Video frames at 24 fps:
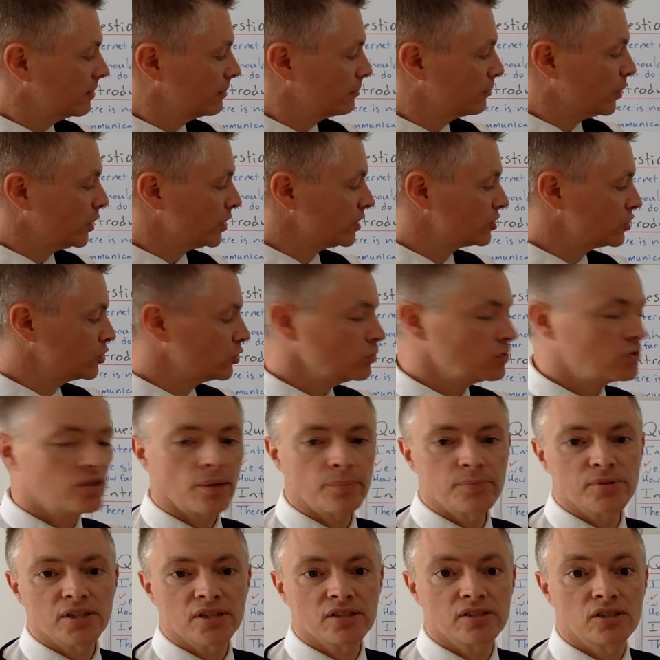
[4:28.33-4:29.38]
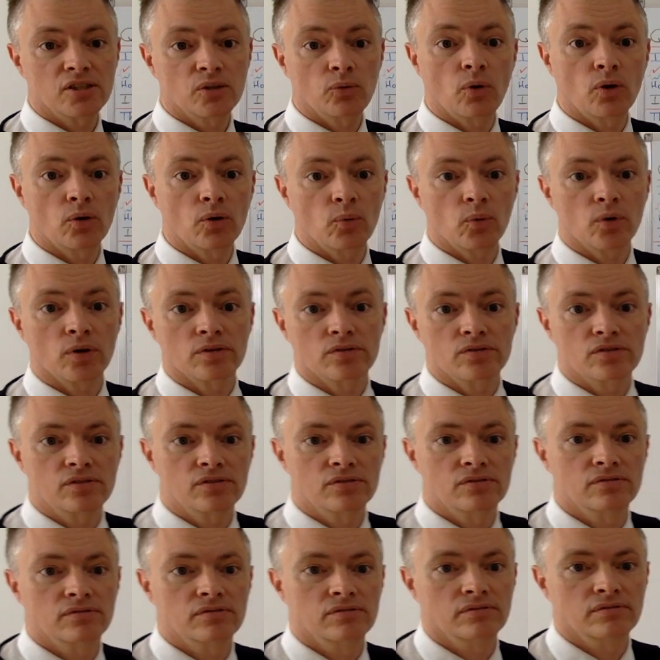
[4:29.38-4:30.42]
but it's used up 61
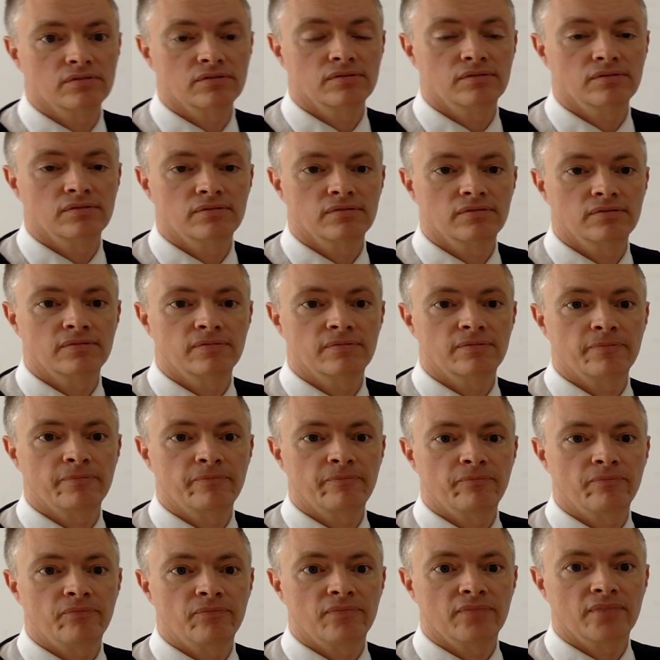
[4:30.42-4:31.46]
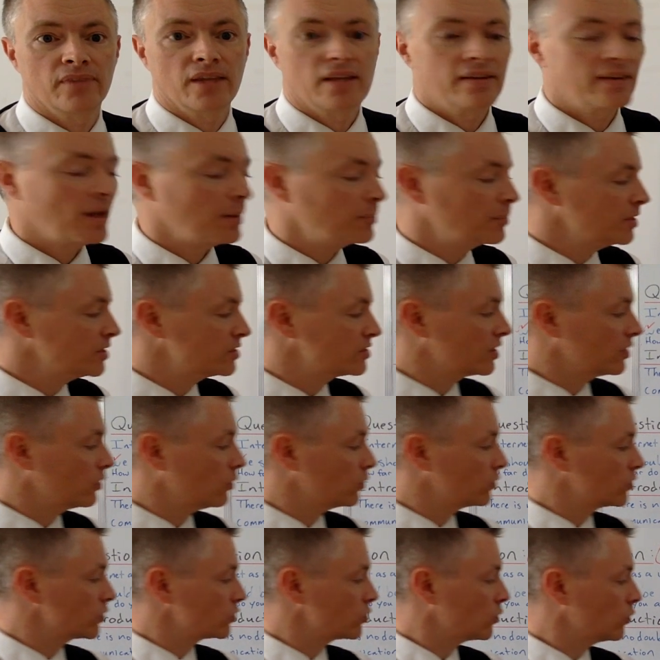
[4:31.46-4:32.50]
words. That means
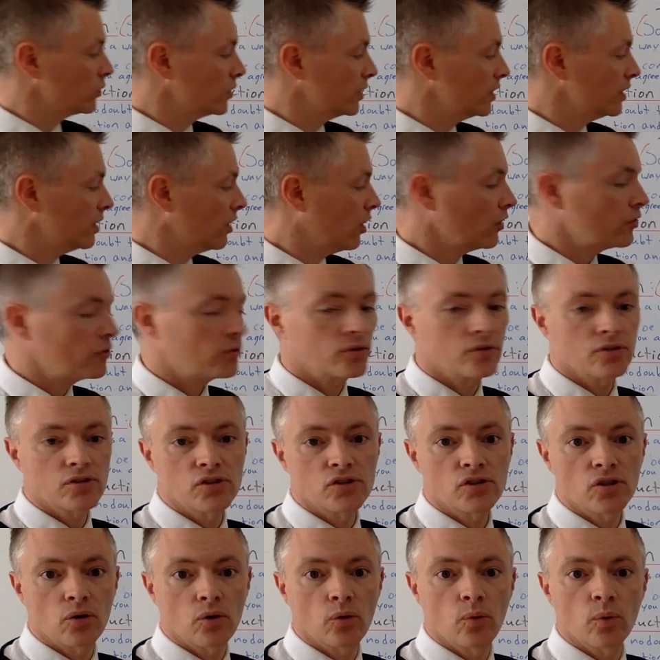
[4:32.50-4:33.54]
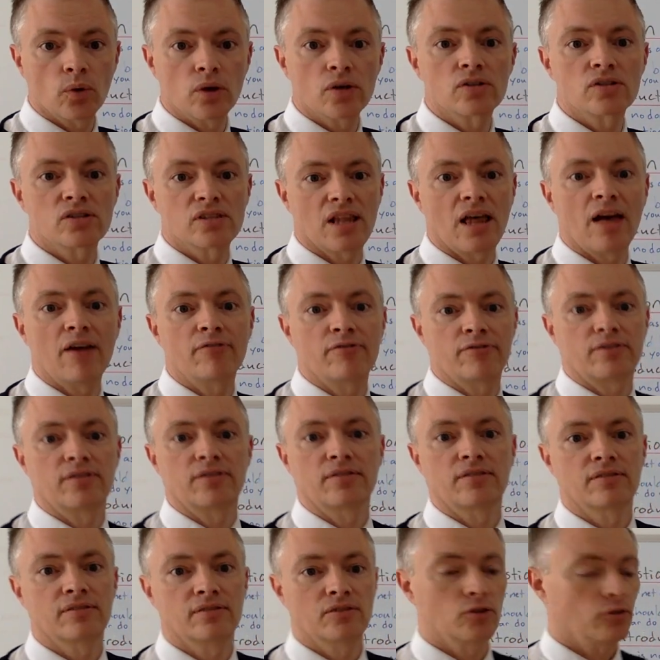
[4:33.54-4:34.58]
there's only 100 and so words left
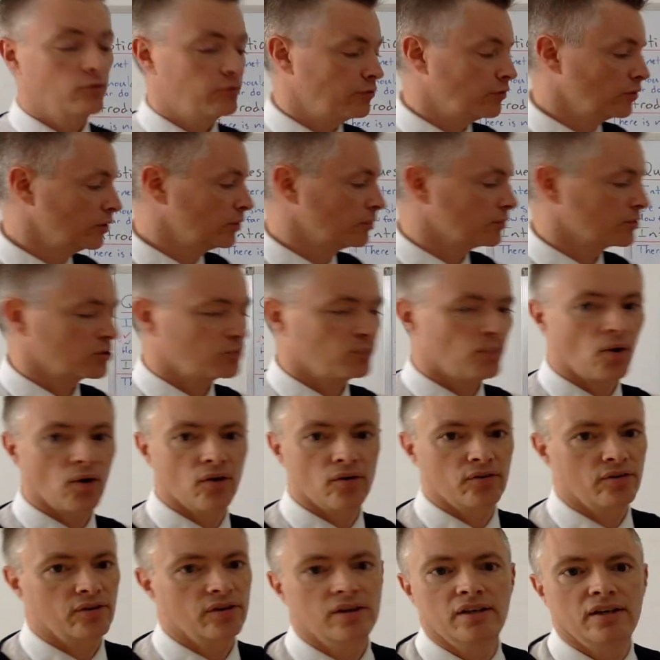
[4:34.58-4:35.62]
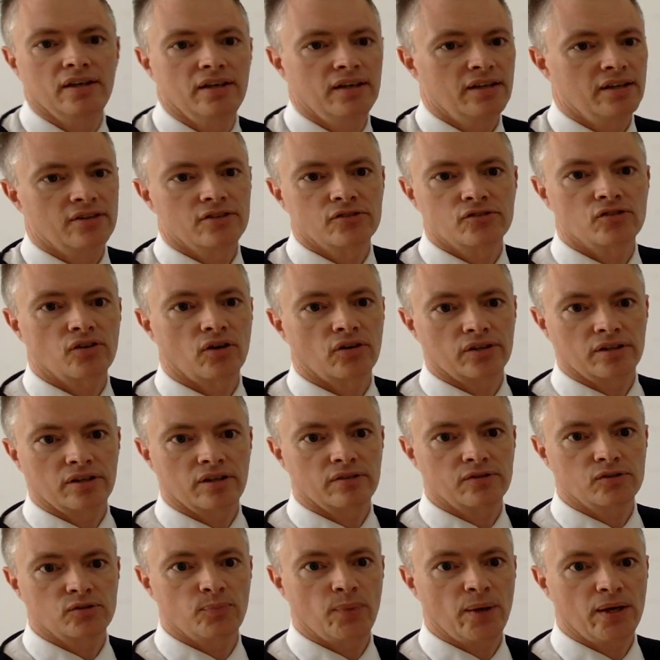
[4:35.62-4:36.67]
to fully respond. There's not
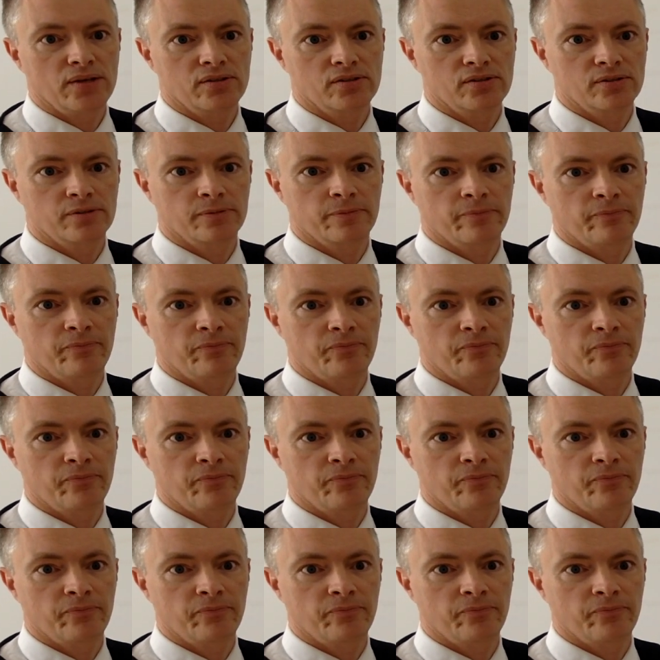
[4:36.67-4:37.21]
enough space.